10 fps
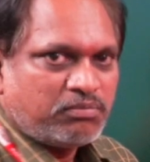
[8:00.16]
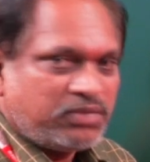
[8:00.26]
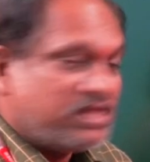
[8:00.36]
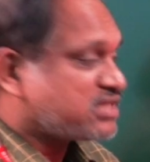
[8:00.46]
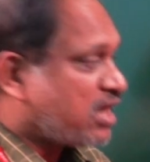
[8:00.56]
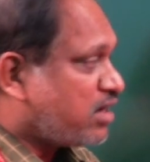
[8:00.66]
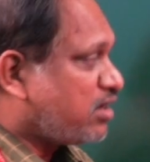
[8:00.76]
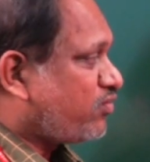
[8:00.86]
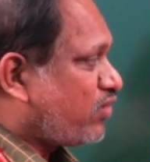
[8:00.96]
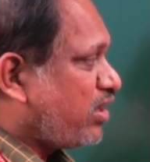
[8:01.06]
Please
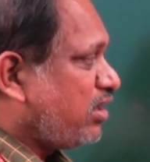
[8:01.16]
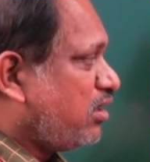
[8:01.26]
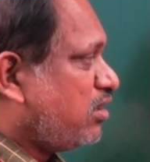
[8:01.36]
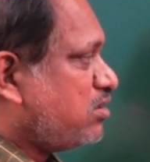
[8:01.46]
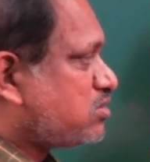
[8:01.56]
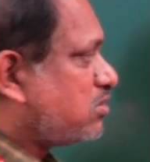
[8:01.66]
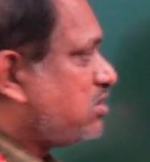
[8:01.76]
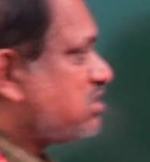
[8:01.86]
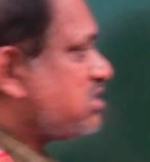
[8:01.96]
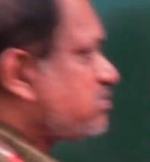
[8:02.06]
identify. So
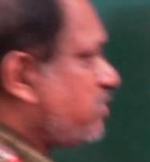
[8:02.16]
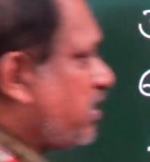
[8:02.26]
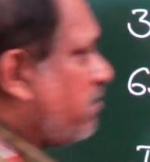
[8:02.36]
this is very